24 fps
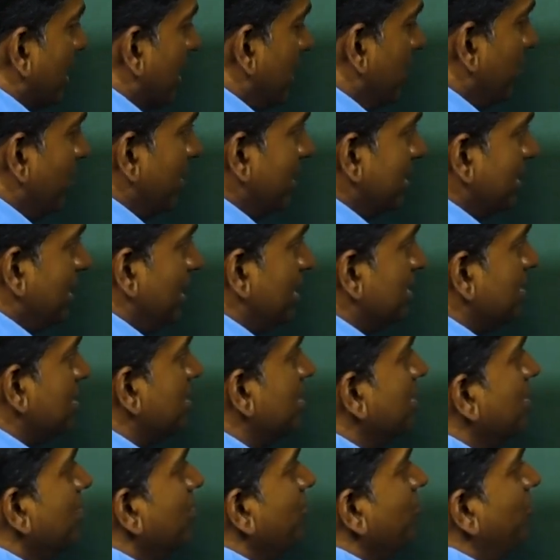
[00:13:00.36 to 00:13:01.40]
given
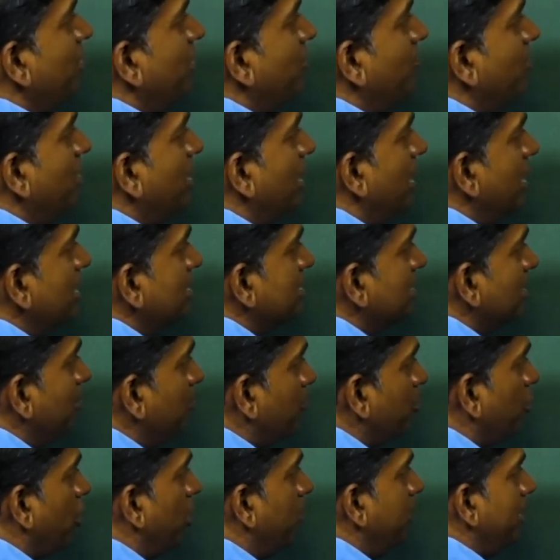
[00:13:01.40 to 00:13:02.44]
that we have learned
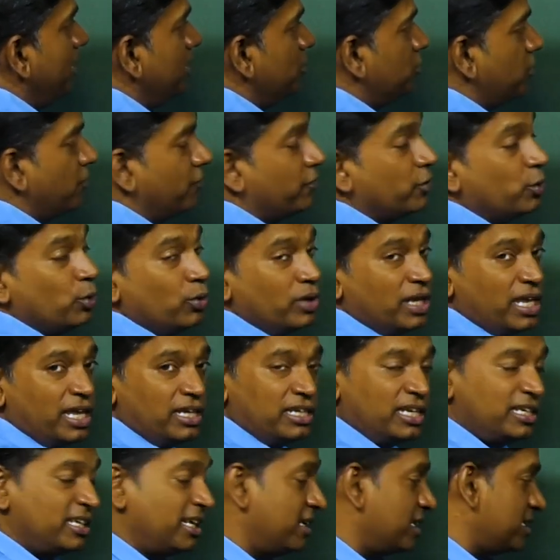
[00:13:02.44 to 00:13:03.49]
some properties of
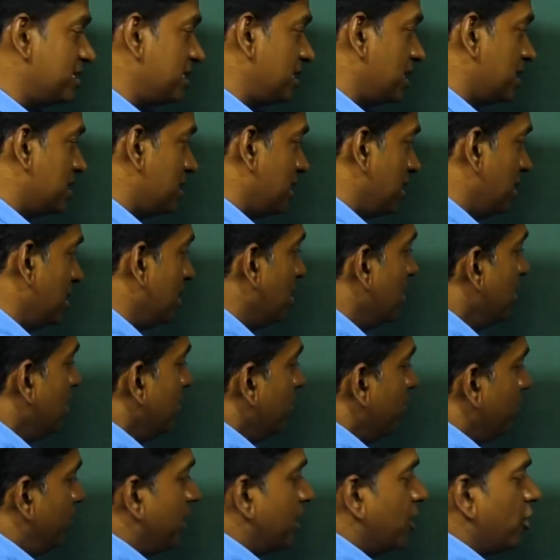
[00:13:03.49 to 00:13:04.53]
union and intersection,
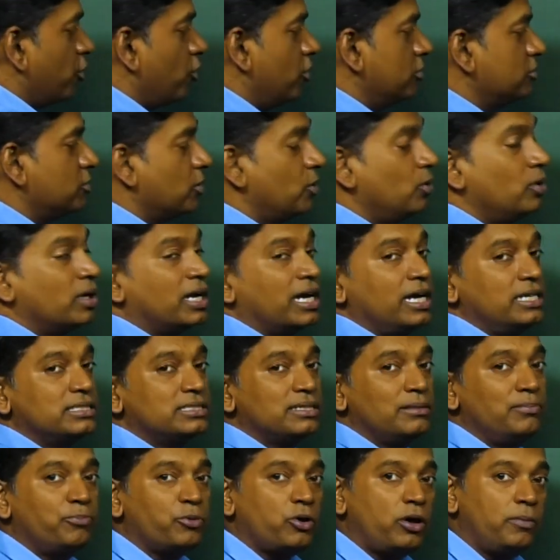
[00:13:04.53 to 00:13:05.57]
we can also look at
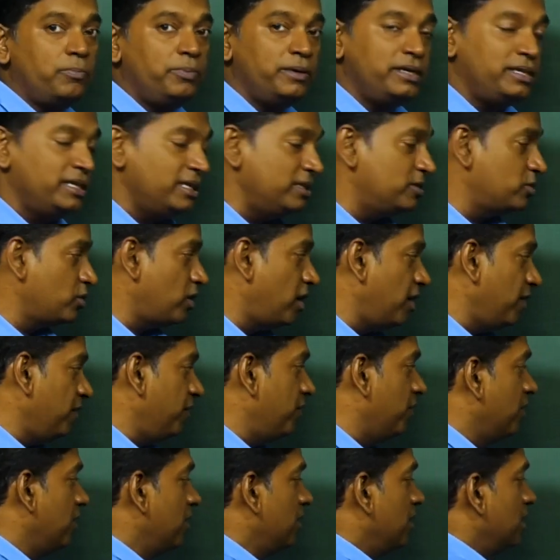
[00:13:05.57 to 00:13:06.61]
some properties
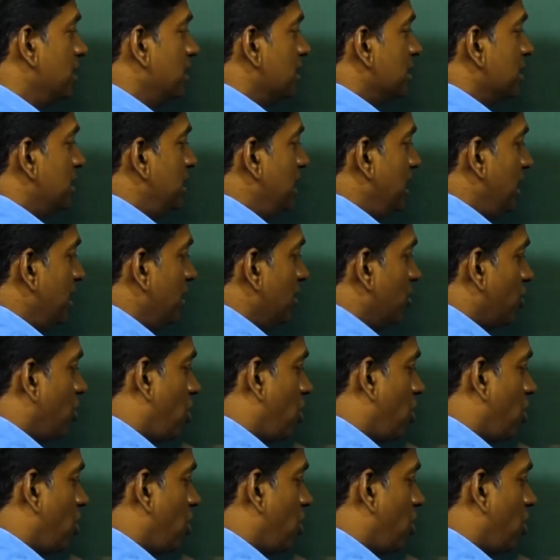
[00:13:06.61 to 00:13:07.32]
of the